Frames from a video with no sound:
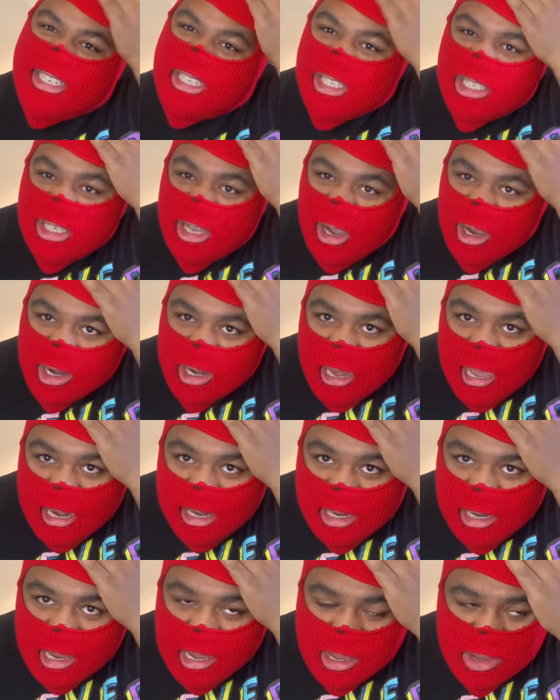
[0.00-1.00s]
stuck
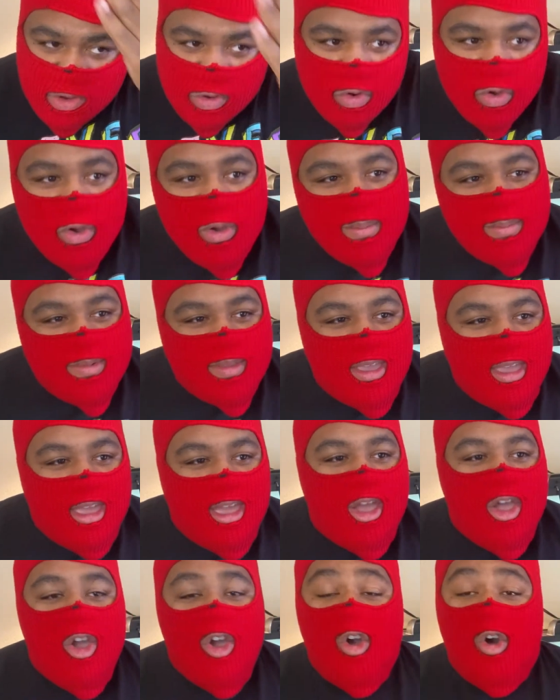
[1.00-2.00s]
like that, you know what I'm saying?